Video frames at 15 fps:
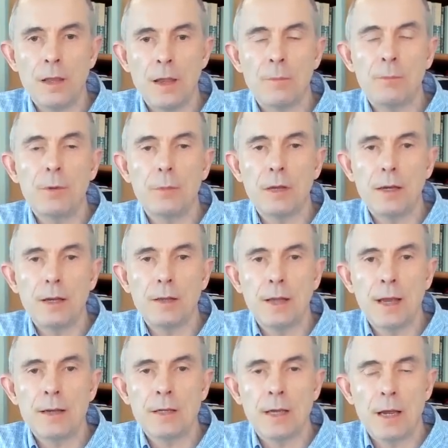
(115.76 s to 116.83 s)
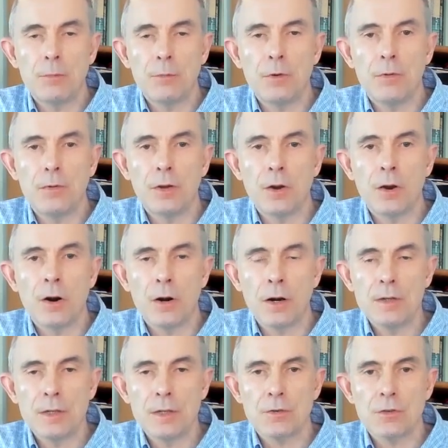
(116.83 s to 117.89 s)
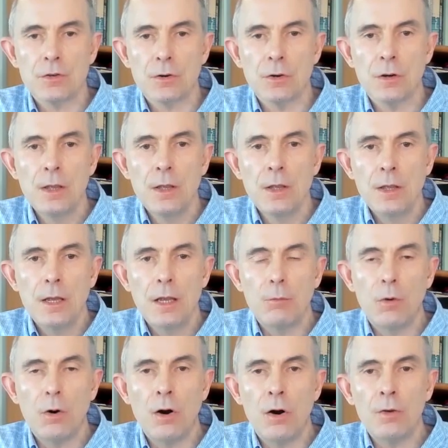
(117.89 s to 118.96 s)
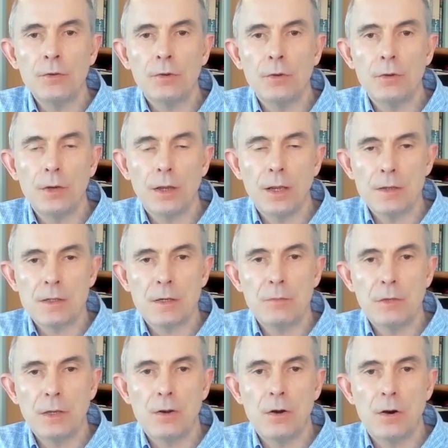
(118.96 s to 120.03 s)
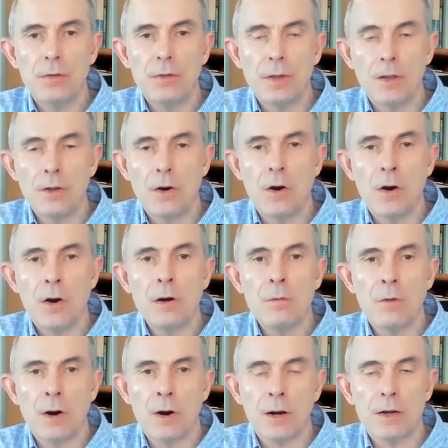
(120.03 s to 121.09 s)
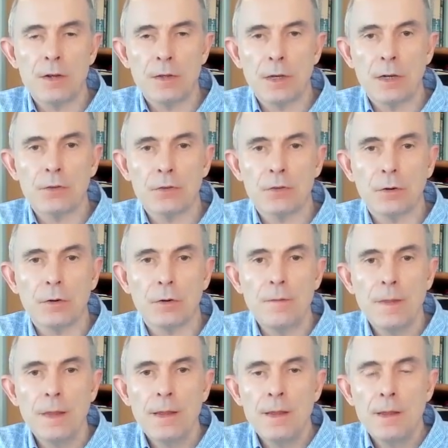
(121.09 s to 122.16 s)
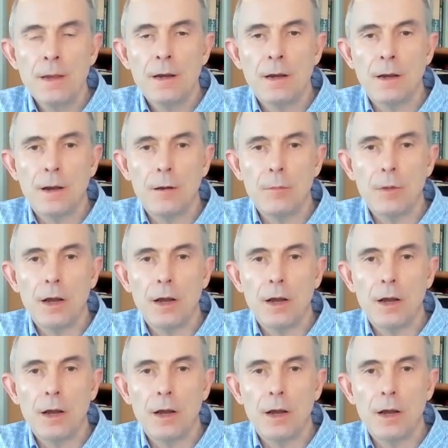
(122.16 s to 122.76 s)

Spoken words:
implementing that type of an architecture. And we'll also look at something called the ARM architecture. A